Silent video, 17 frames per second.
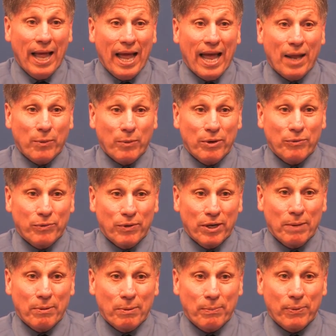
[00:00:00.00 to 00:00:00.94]
and we've
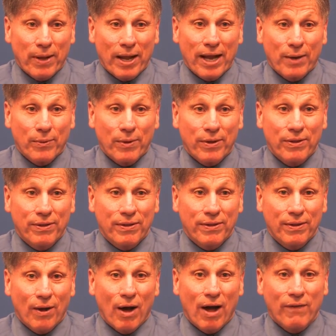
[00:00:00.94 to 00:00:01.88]
really been playing
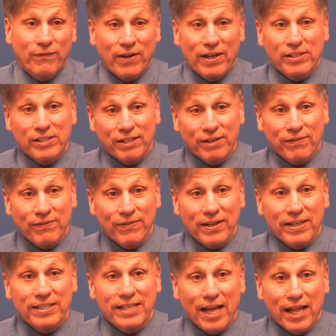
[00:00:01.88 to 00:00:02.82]
with offensive
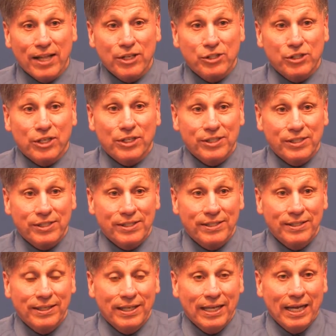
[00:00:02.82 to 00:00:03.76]
intelligence.
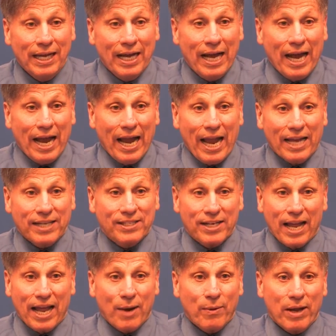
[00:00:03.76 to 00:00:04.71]
And
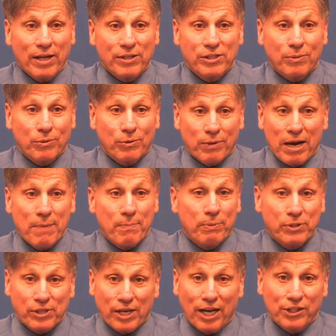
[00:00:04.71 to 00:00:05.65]
tonight we had some great
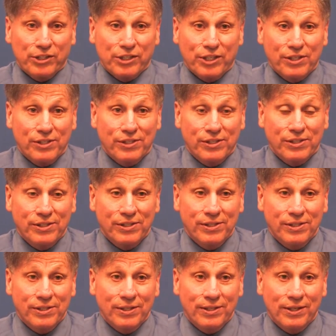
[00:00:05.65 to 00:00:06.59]

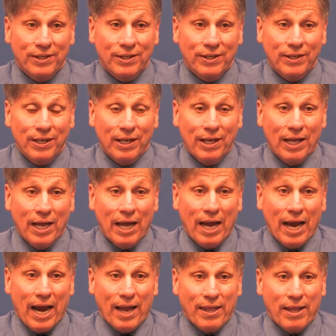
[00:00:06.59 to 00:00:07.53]
possessions,
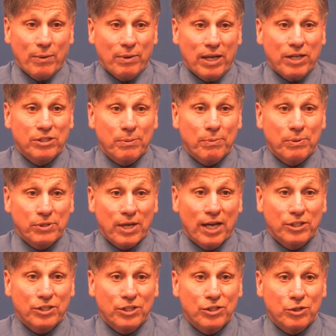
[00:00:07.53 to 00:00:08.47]
and then we had some
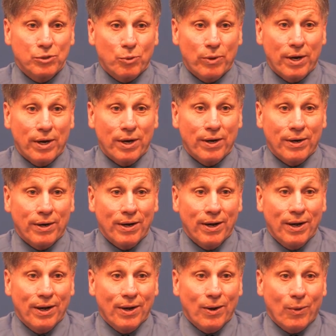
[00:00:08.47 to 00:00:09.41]
possessions where
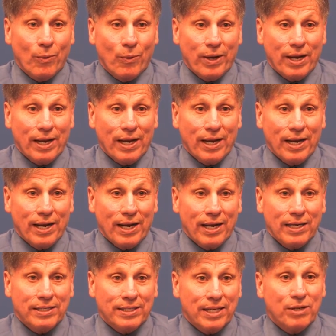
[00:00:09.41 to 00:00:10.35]
we
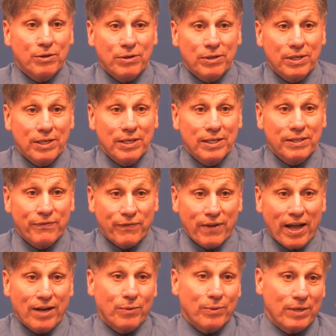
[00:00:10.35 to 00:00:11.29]
didn't
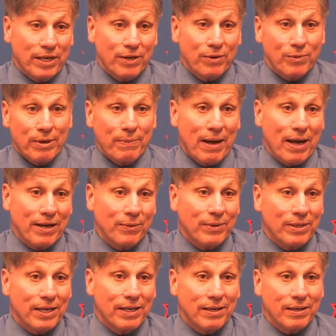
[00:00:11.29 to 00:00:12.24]
defend, we didn't rebound, and
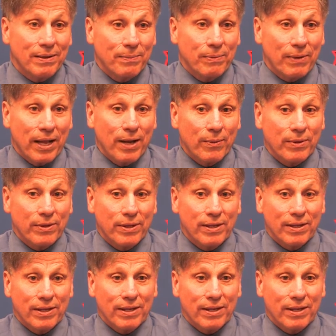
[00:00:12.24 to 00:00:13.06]
we didn't play with